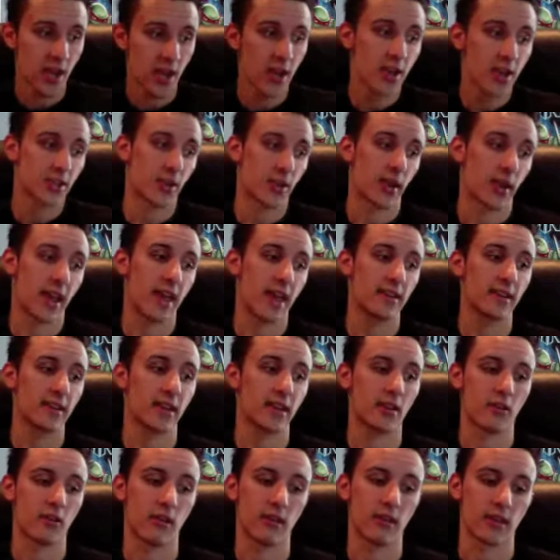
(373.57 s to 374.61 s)
So I had to get
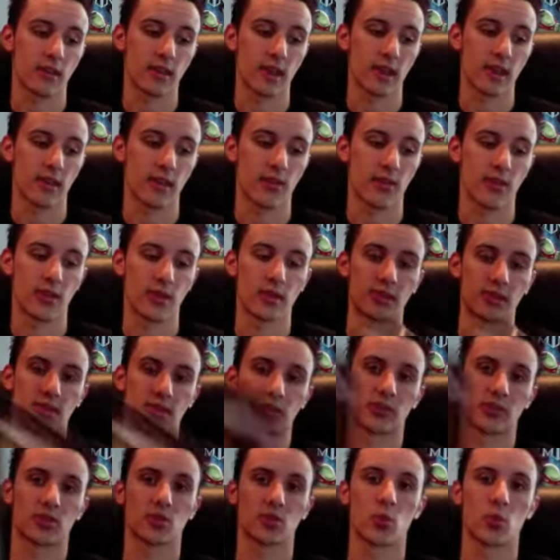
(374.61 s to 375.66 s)
around to getting
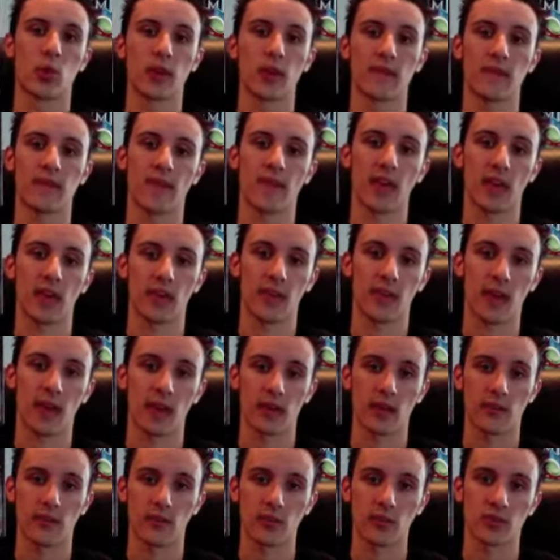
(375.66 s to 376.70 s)
this. 25th
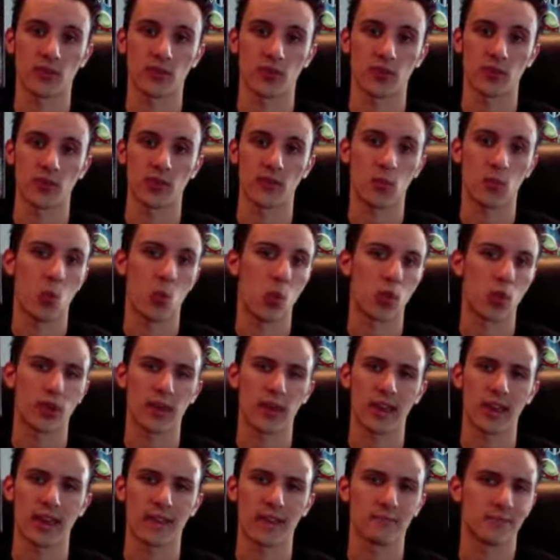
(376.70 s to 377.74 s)
anniversary of
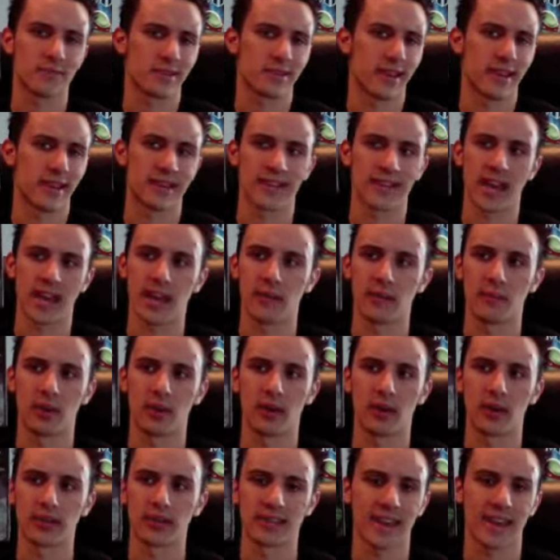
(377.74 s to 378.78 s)
Wargames, like $10.
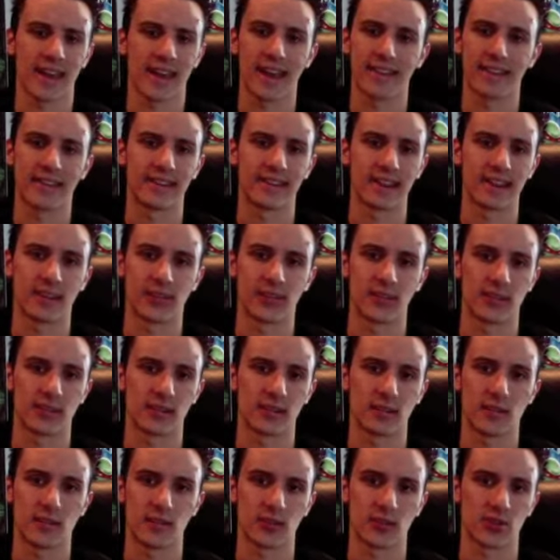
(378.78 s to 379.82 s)
I had to get this. I
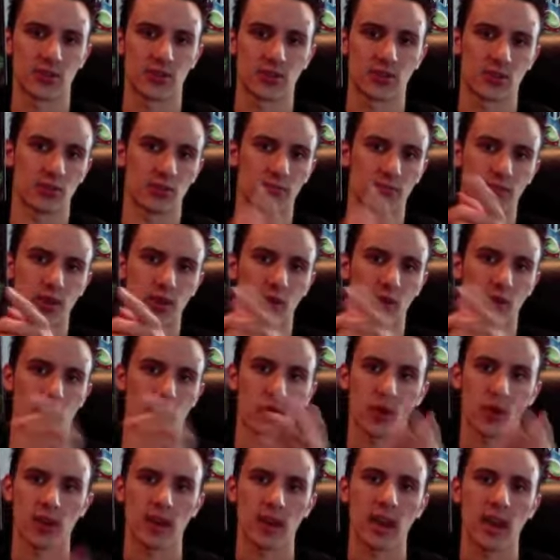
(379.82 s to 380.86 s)
mean, this is just a
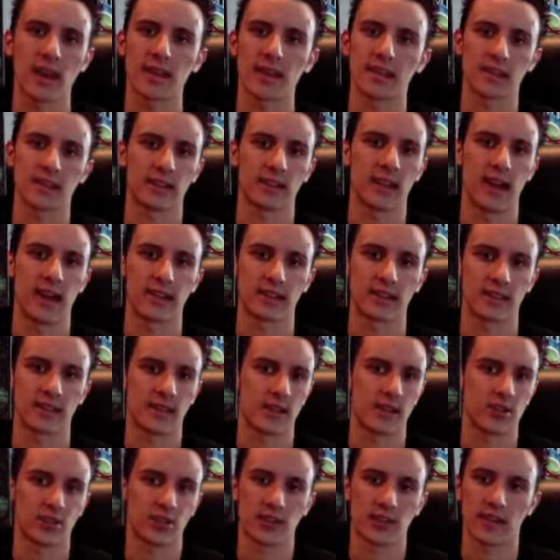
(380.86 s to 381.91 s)
great 80s classic that I
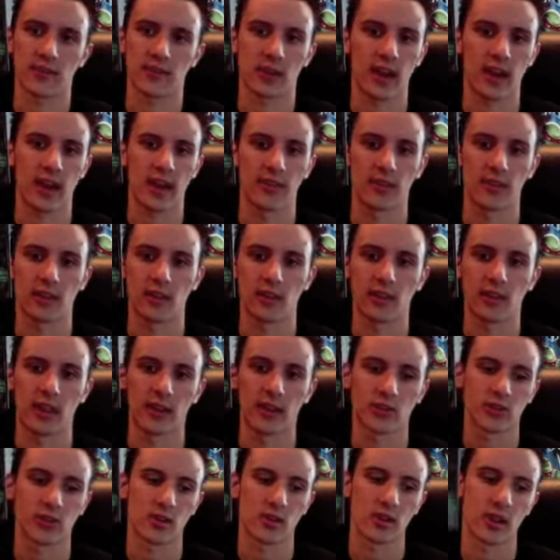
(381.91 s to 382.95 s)
just never had in the
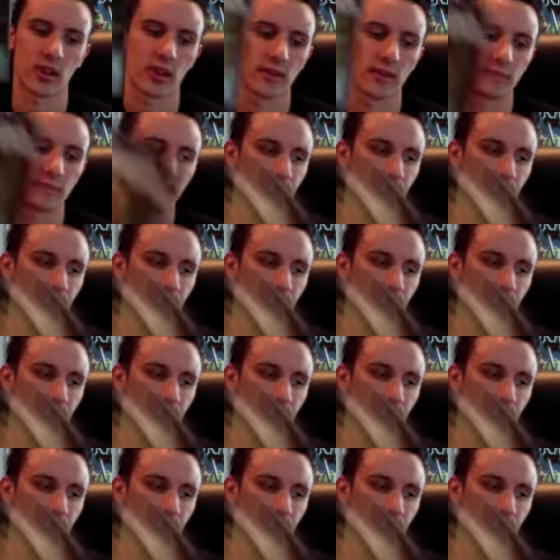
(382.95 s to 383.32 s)
collection yet.